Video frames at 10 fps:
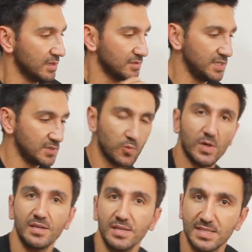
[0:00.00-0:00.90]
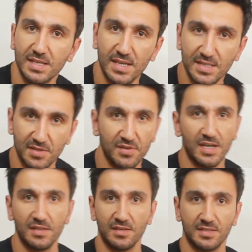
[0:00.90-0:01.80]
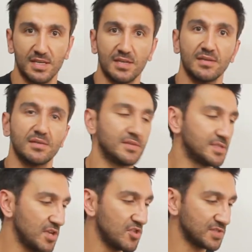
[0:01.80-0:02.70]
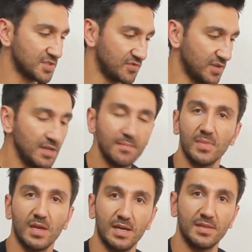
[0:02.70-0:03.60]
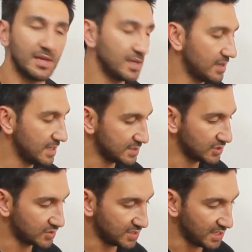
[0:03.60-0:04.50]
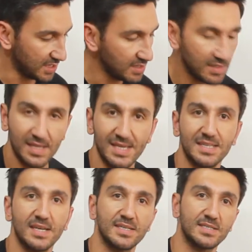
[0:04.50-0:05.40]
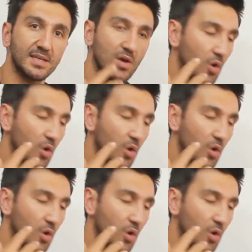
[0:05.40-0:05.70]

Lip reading: This one is an Acer and it's a deciduous tree. And as you see, it has